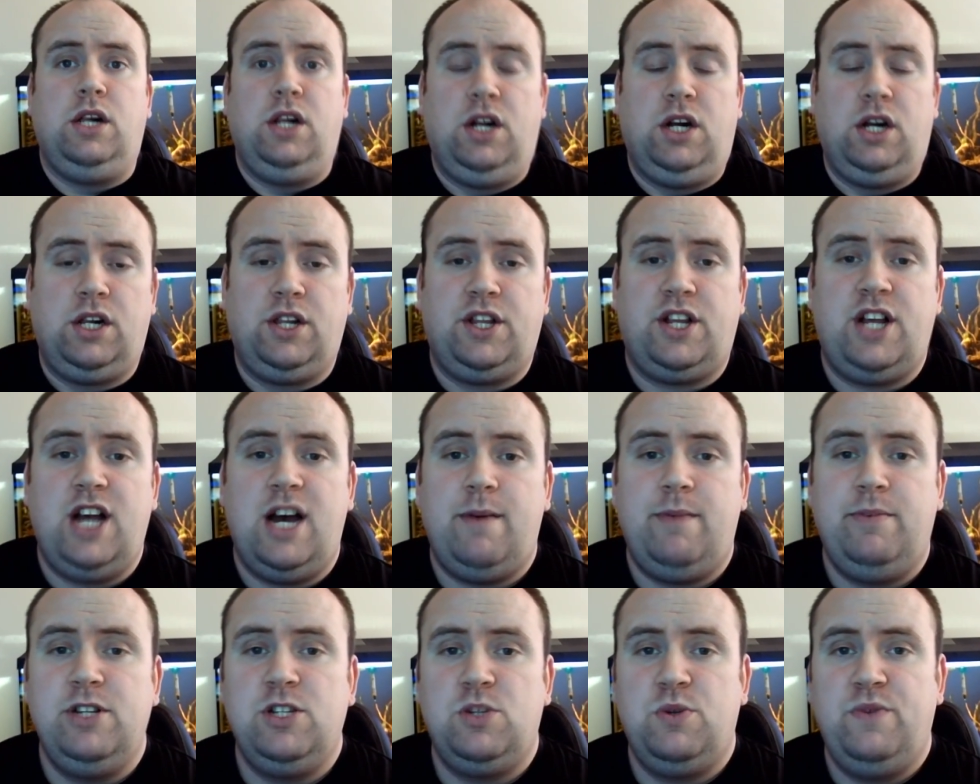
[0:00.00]
The
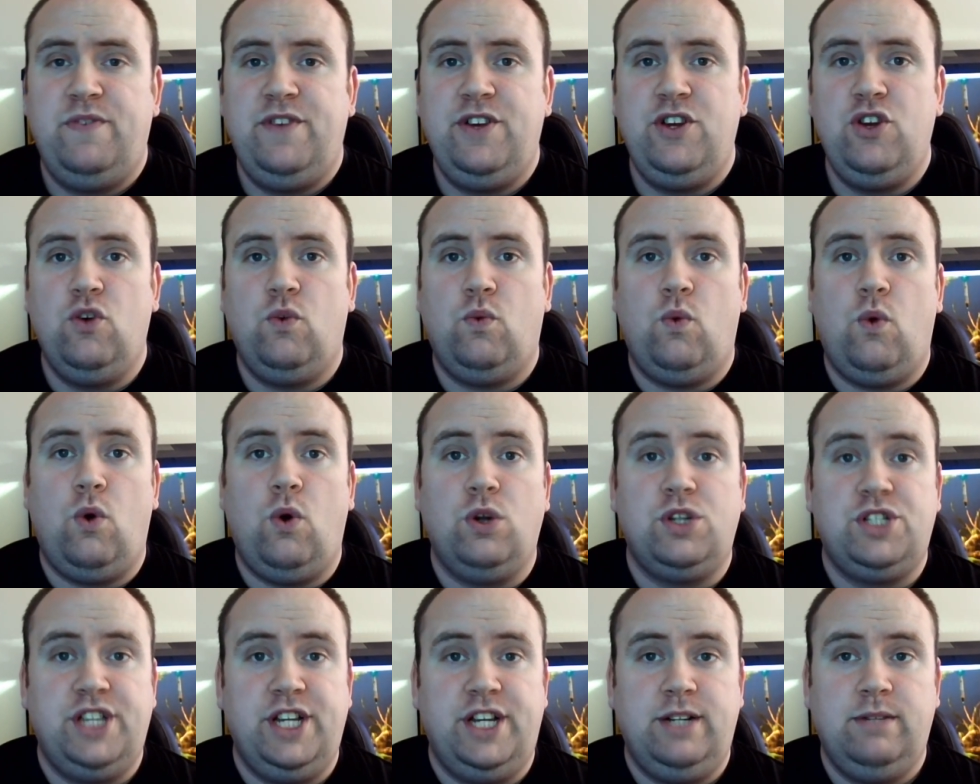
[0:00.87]
carbonates within your
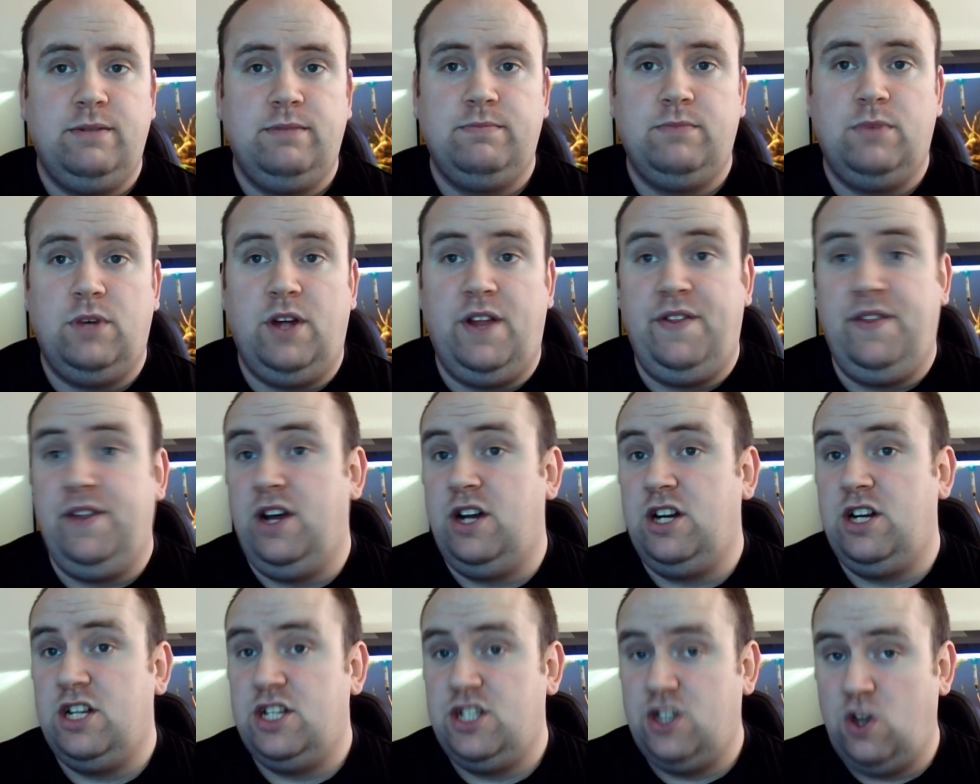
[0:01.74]
water, that are
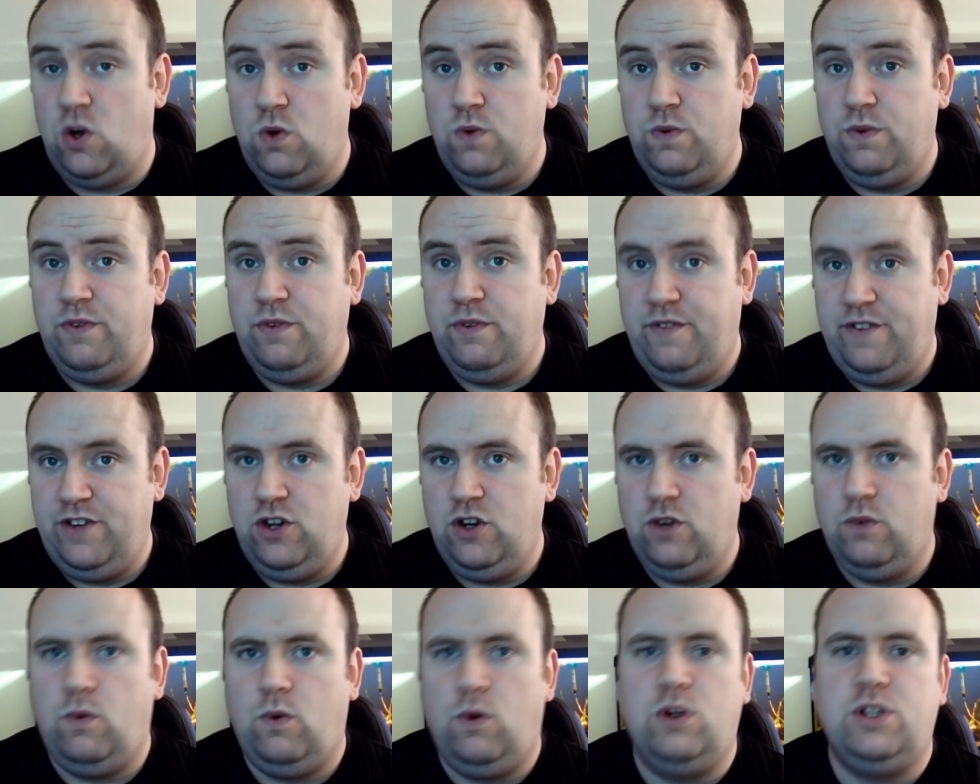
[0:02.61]
dissolved within your
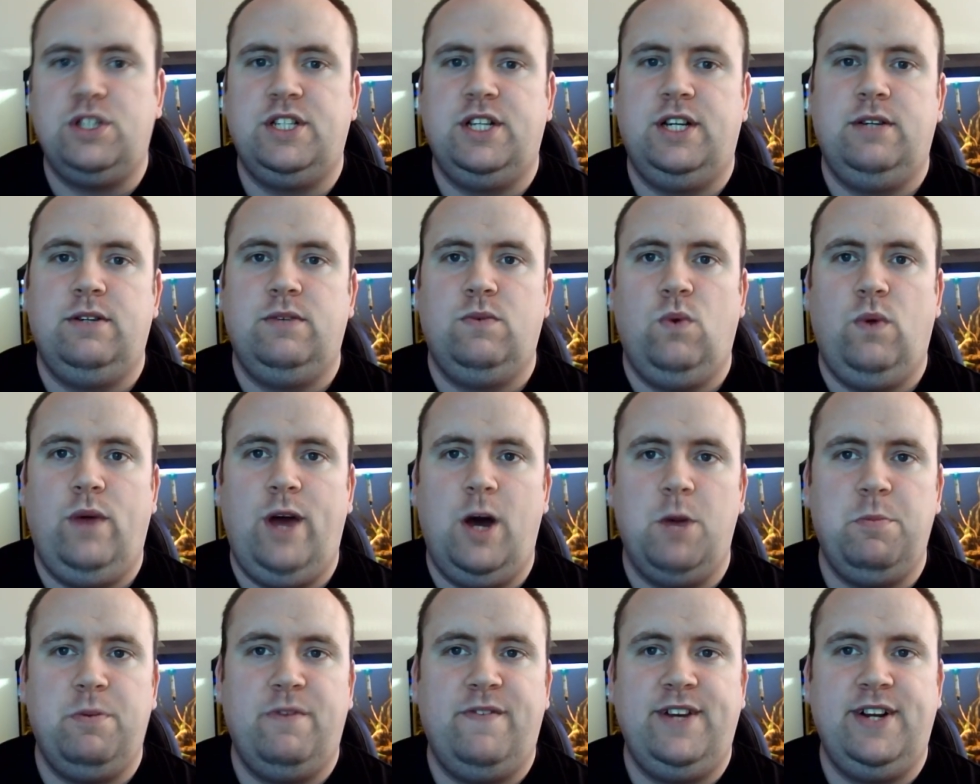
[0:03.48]
water, will
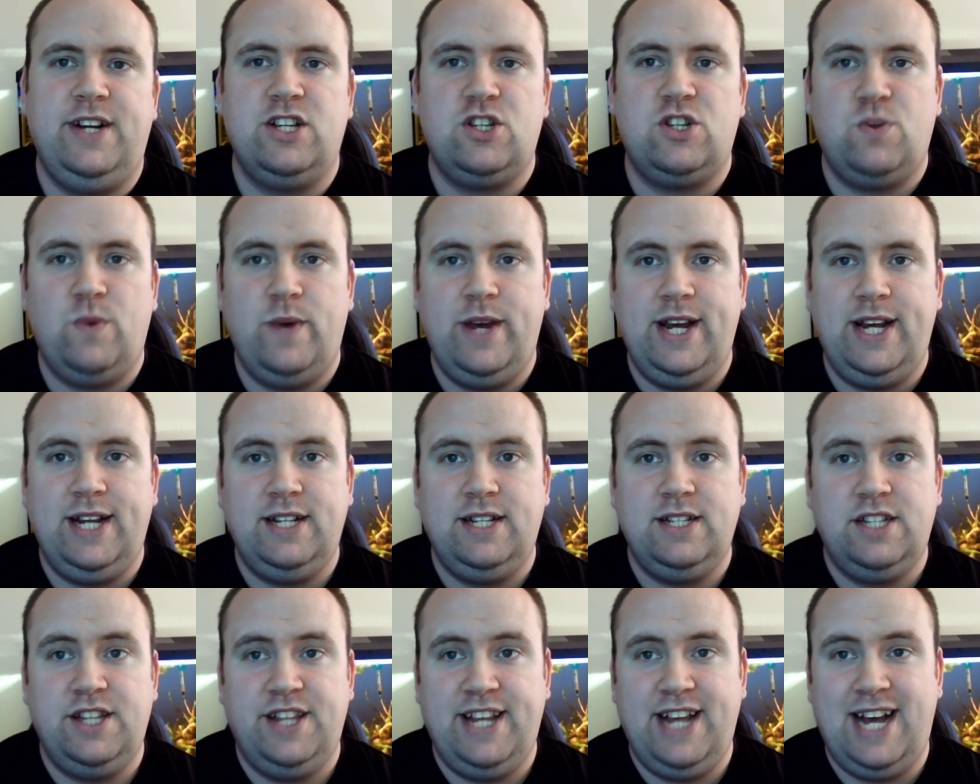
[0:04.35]
help prevent a swing
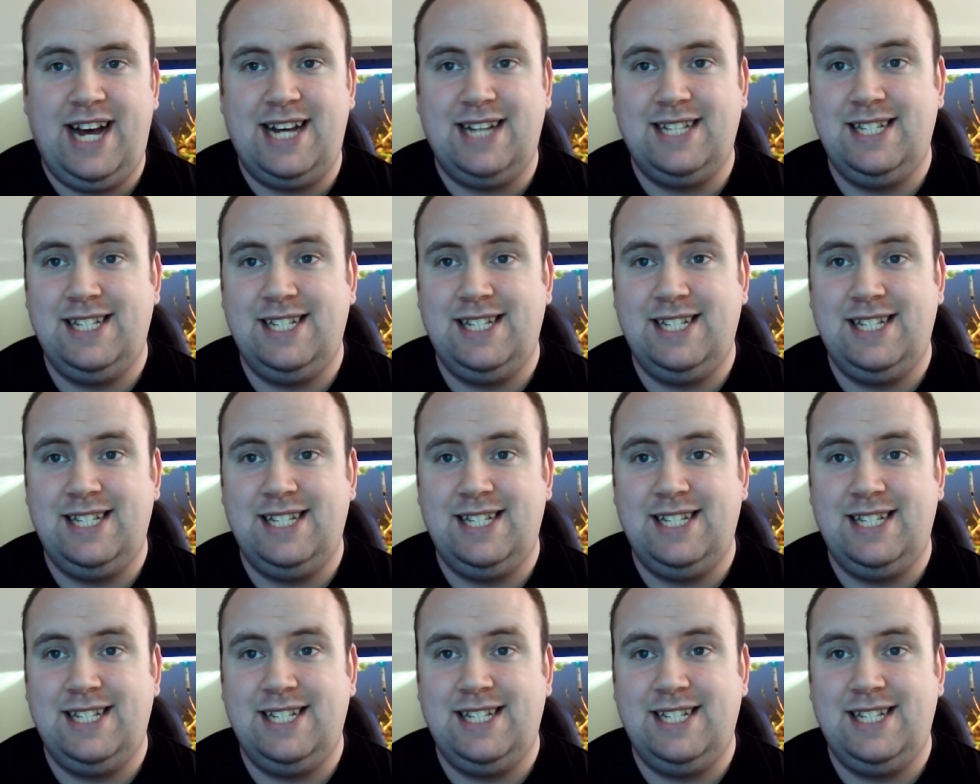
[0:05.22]
into the